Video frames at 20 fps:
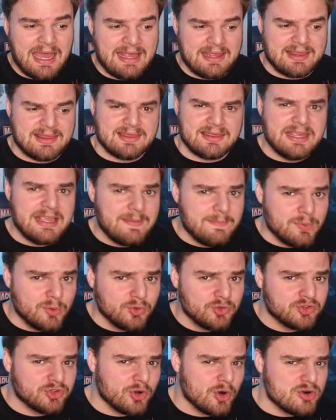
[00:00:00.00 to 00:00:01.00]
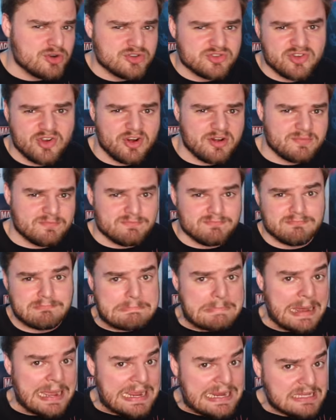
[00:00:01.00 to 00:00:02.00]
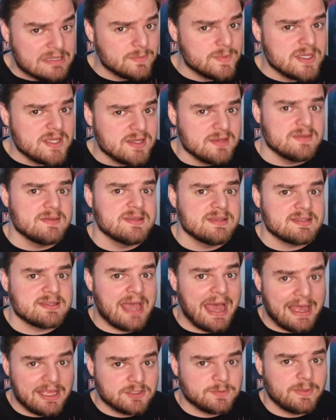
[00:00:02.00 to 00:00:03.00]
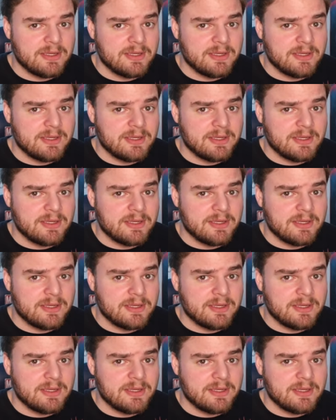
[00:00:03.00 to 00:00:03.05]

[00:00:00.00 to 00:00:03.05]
I think Bill Skarsgård might be in this as